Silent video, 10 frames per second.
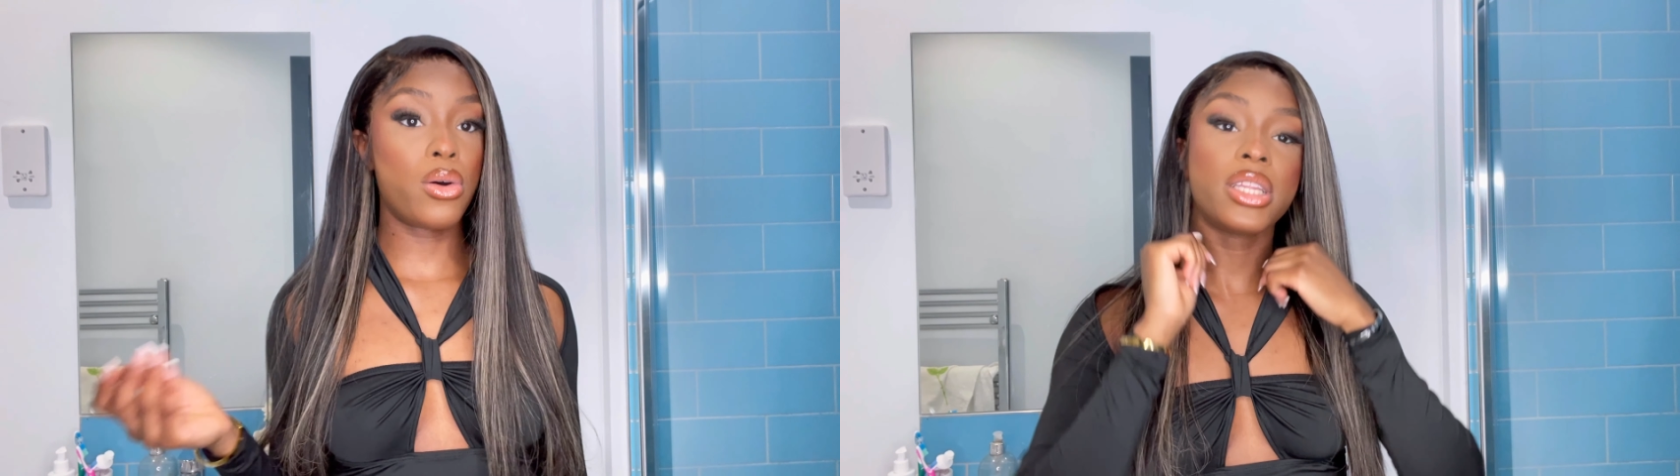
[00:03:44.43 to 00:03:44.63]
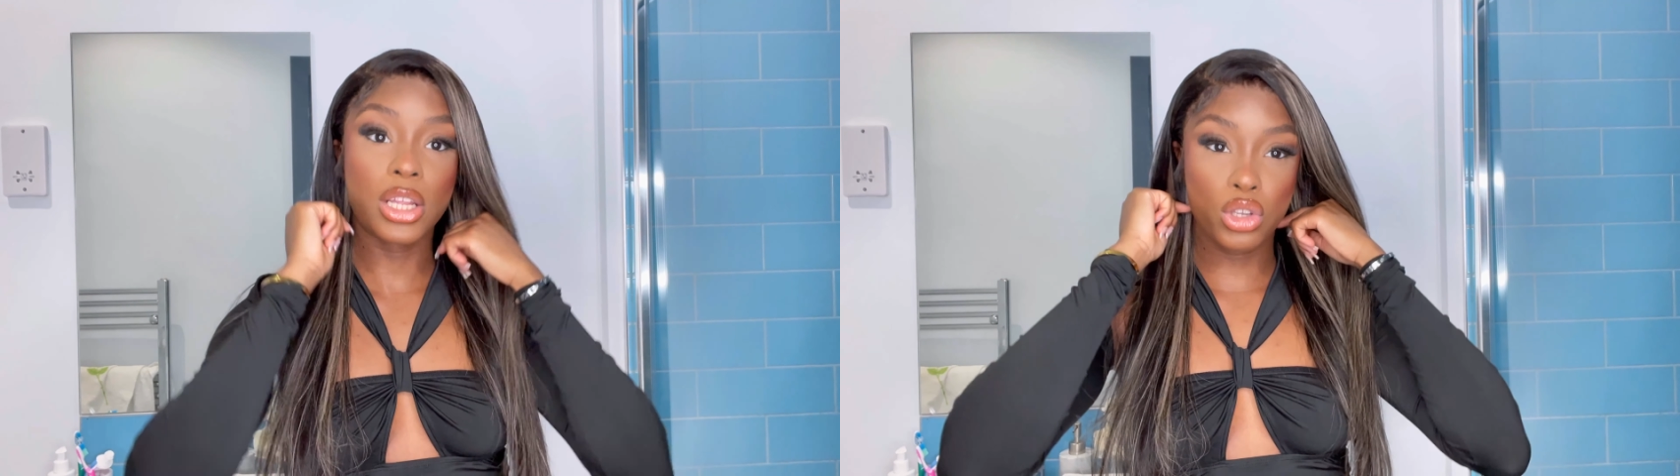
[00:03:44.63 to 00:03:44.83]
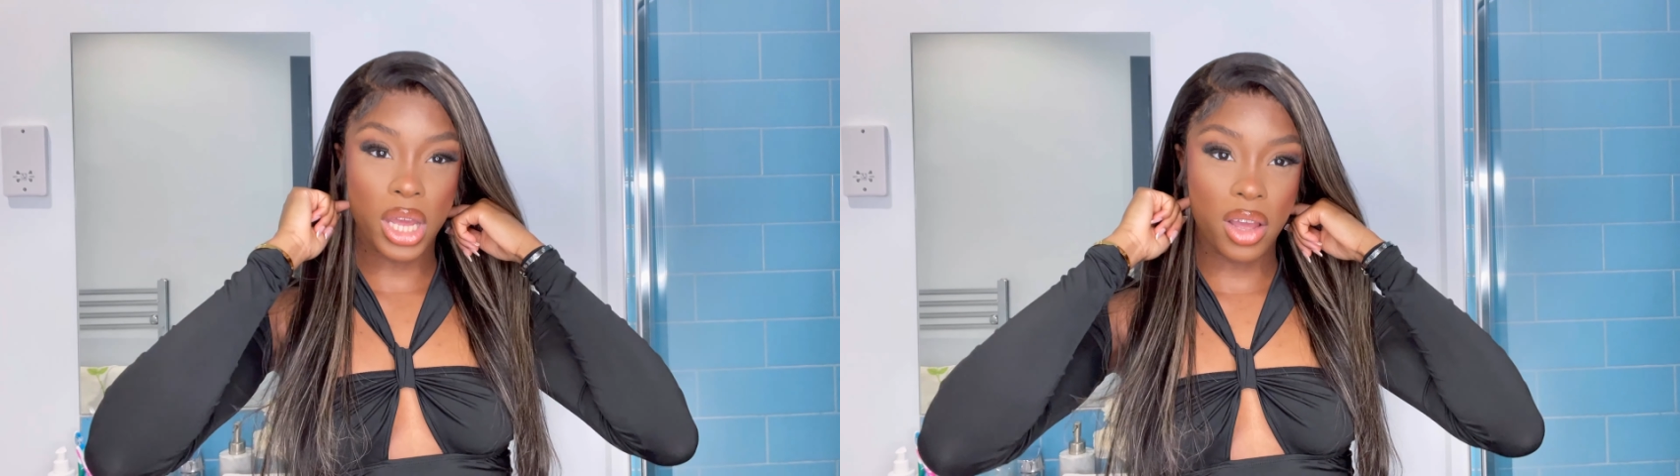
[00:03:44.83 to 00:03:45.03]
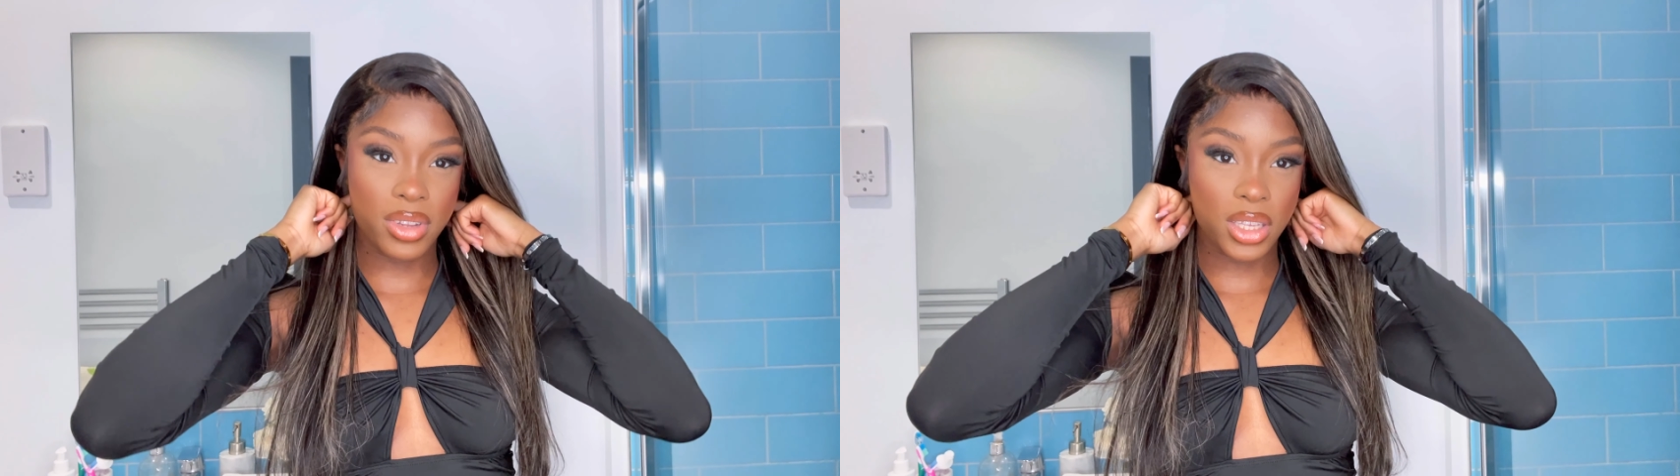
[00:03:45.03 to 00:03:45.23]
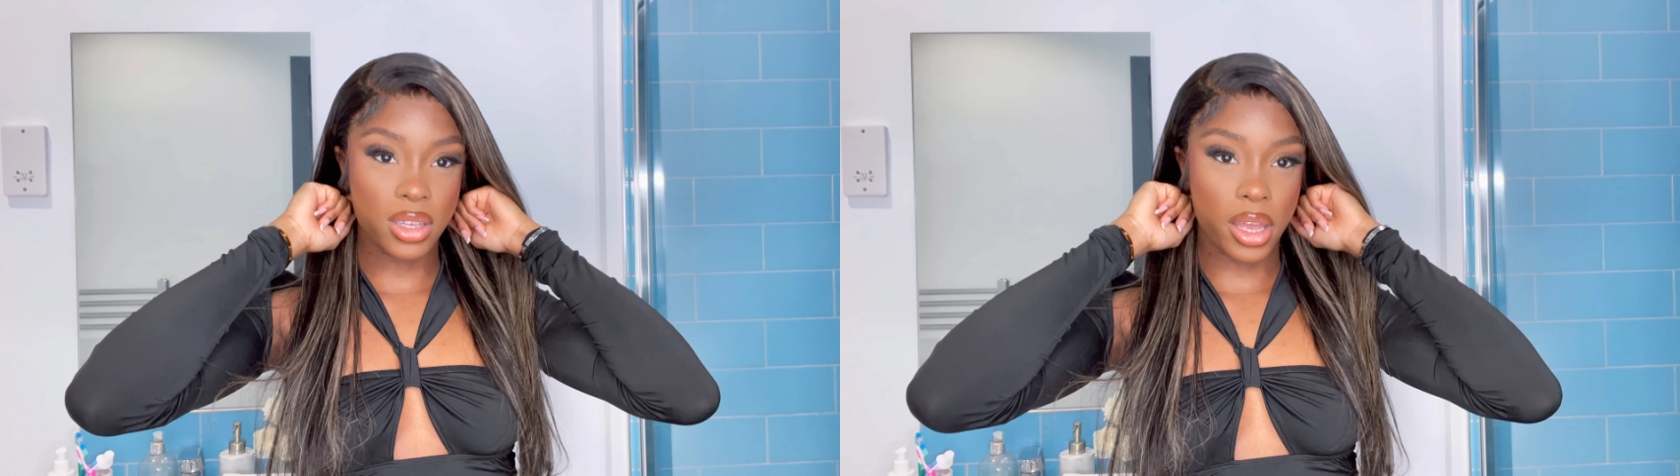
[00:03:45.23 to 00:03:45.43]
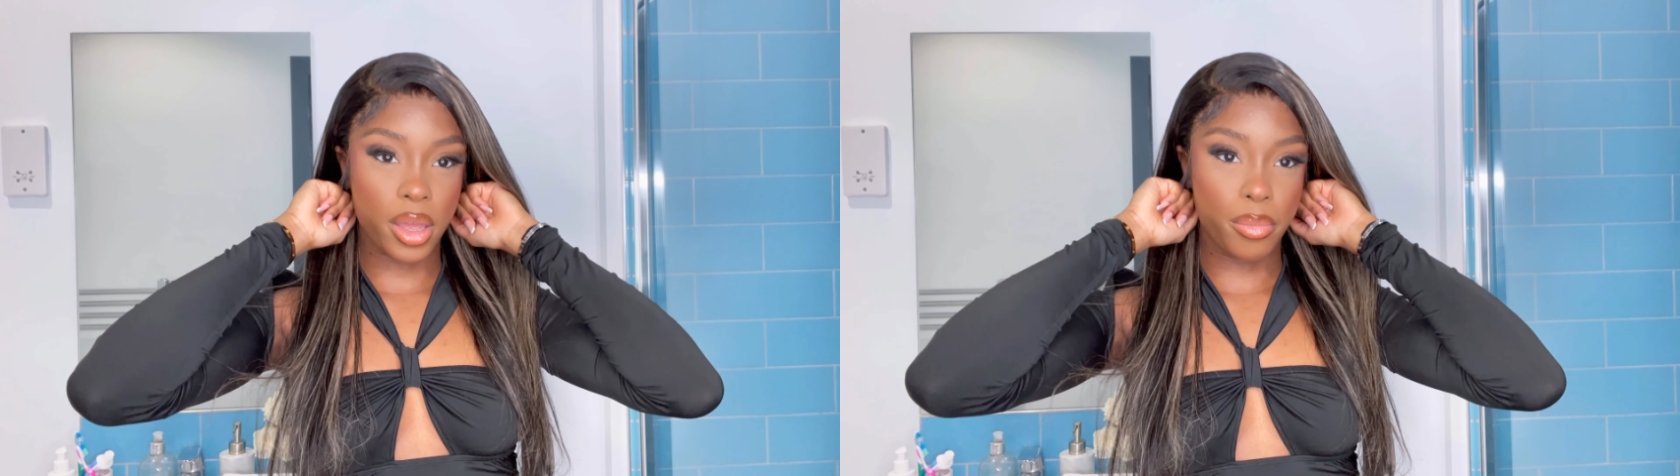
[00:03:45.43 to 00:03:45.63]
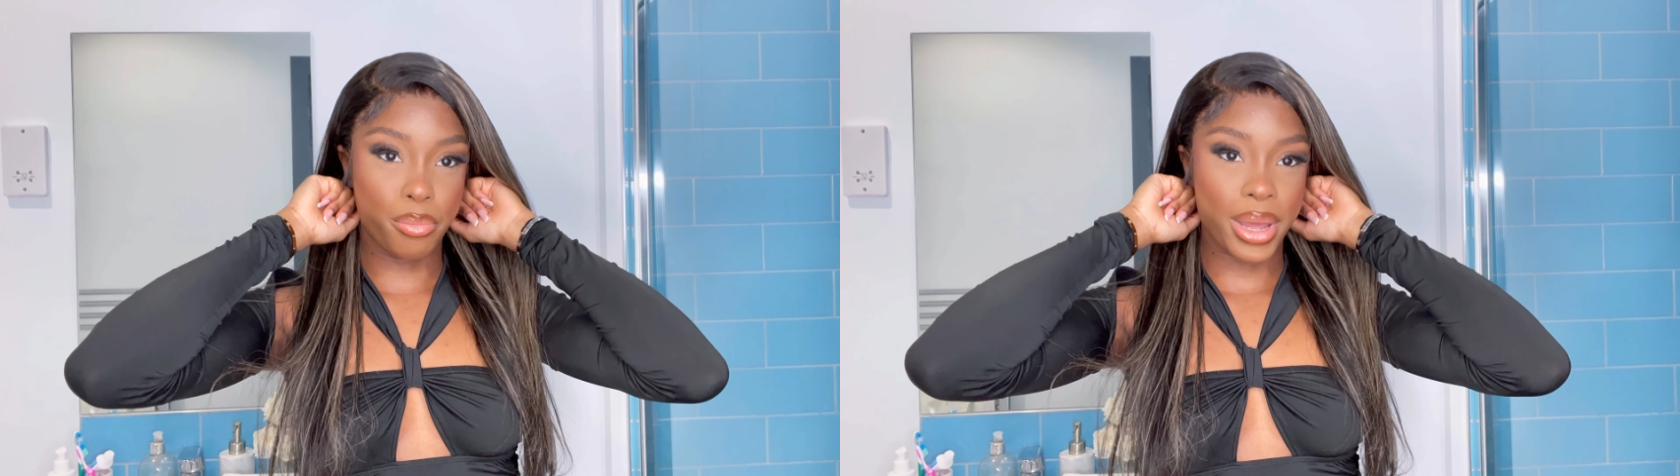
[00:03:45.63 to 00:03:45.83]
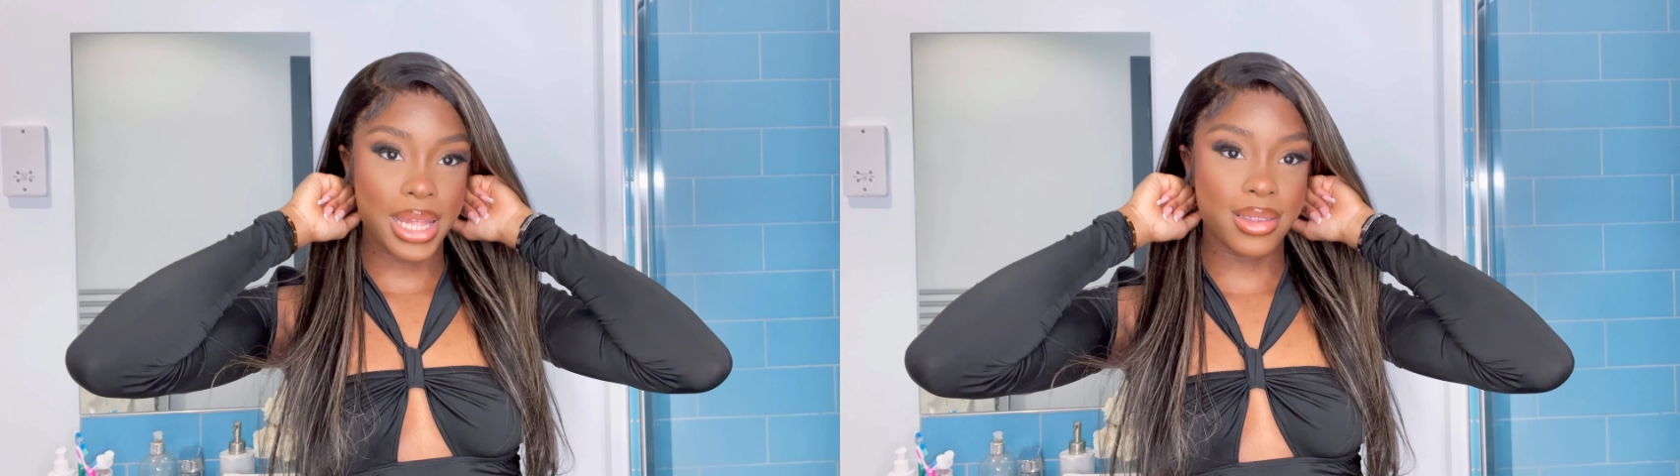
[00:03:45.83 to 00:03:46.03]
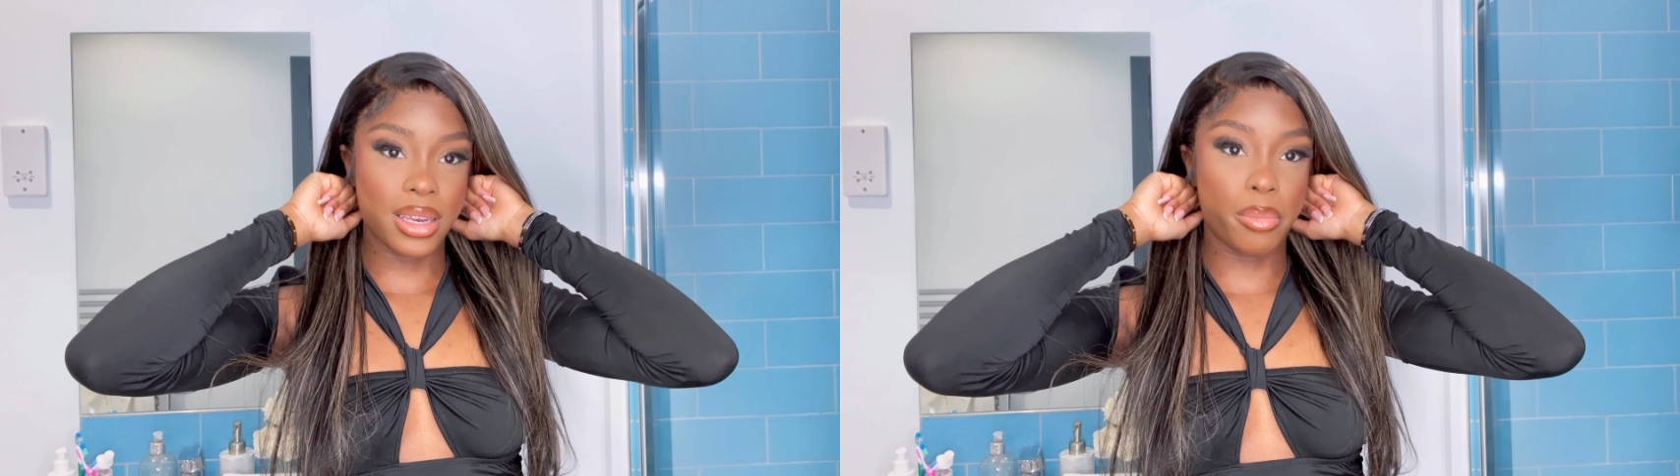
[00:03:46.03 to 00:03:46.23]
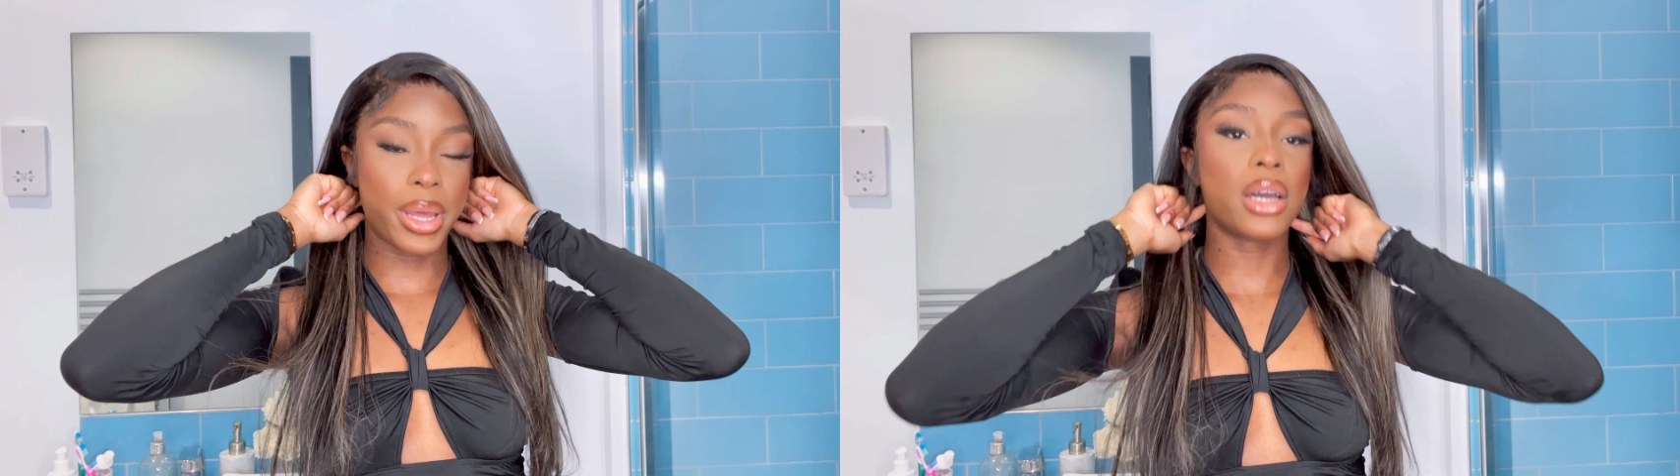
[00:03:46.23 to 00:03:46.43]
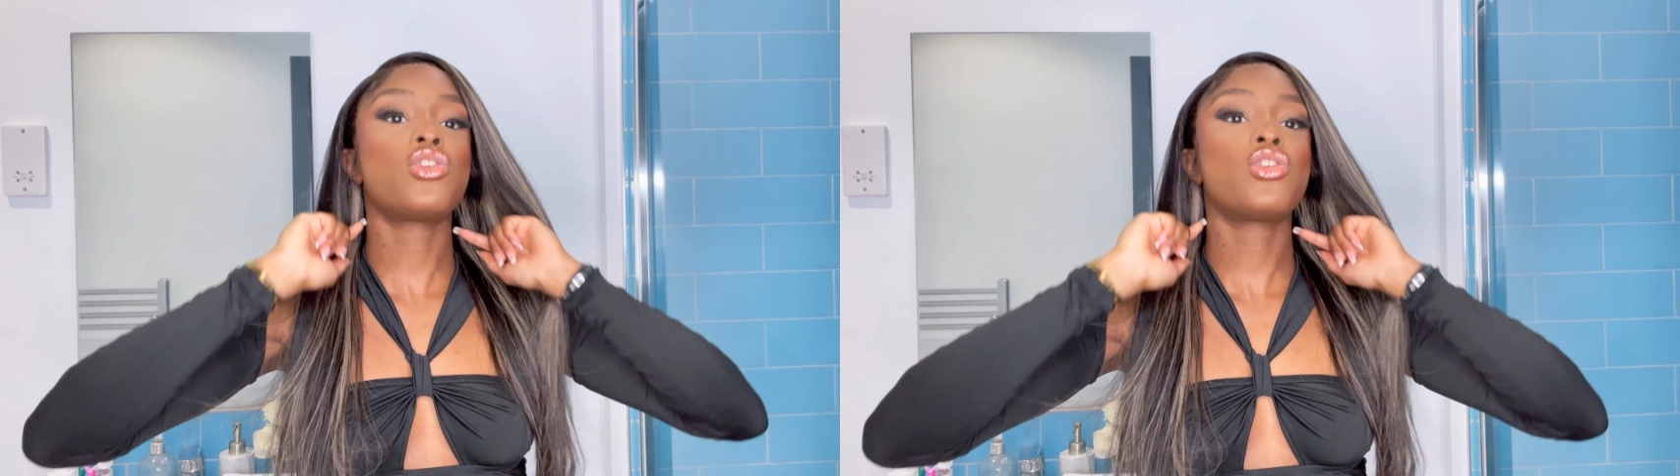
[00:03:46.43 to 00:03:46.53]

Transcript: They do have these bands at the back,